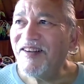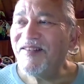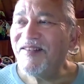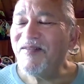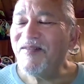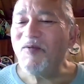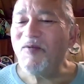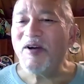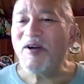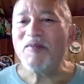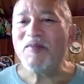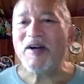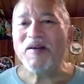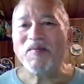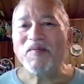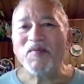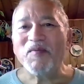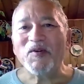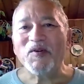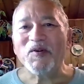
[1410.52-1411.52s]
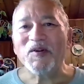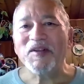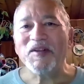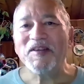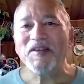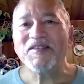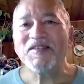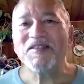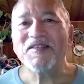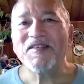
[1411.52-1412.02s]
one of my
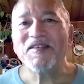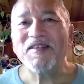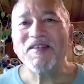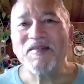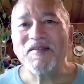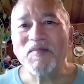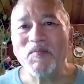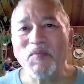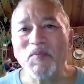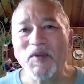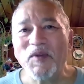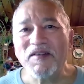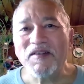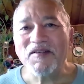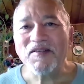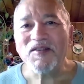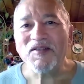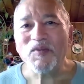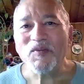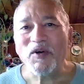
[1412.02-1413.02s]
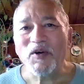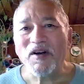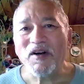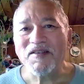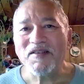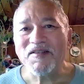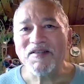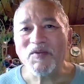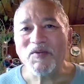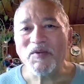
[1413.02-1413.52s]
earliest pleasant
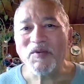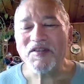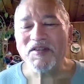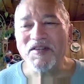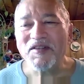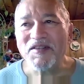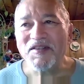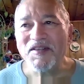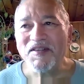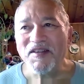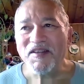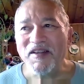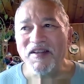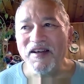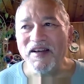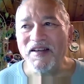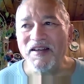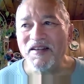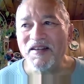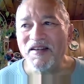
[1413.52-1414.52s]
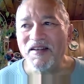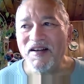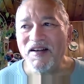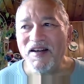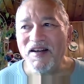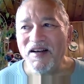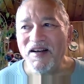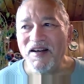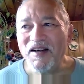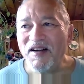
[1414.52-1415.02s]
surprises was to see that
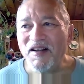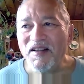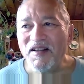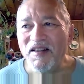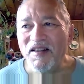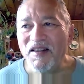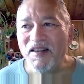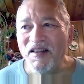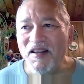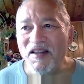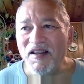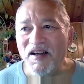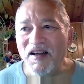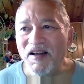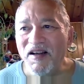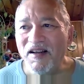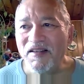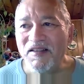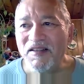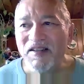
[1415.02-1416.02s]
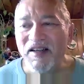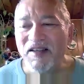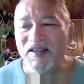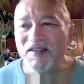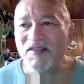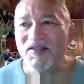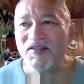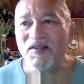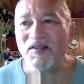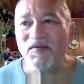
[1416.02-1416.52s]
uh,
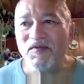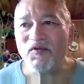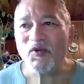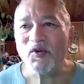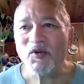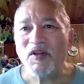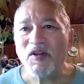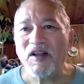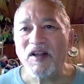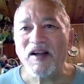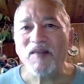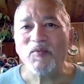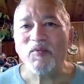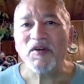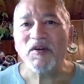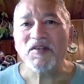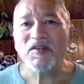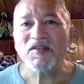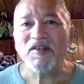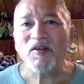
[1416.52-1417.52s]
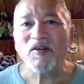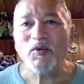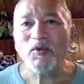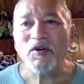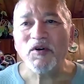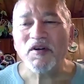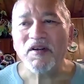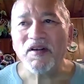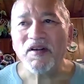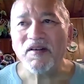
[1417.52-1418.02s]
dozens of rural libraries in
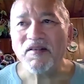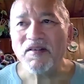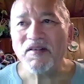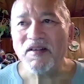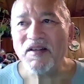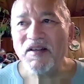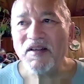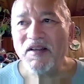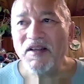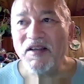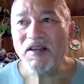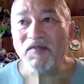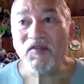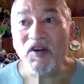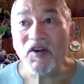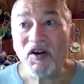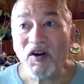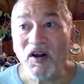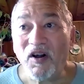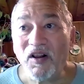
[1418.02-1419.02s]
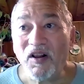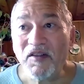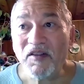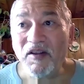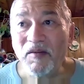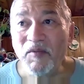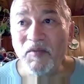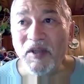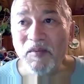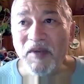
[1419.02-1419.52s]
Alberta, if not all of
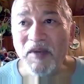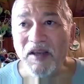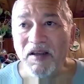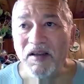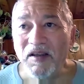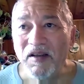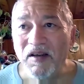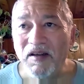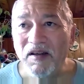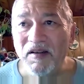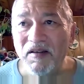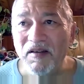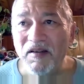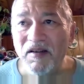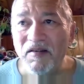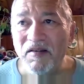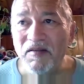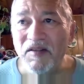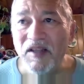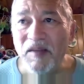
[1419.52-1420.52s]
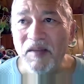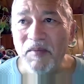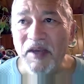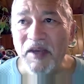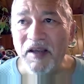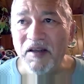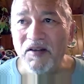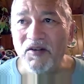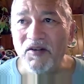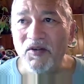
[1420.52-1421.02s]
them, they may uh, they
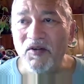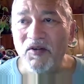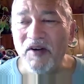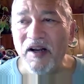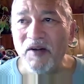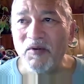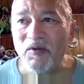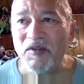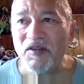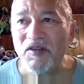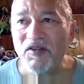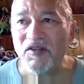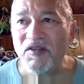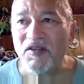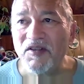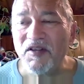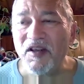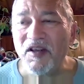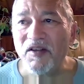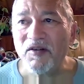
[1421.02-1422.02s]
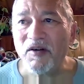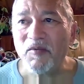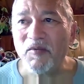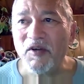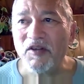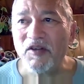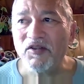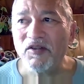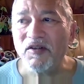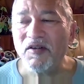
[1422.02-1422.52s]
may do their acquisitions together. I'm
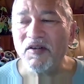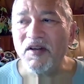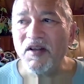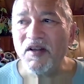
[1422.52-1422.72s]
not sure,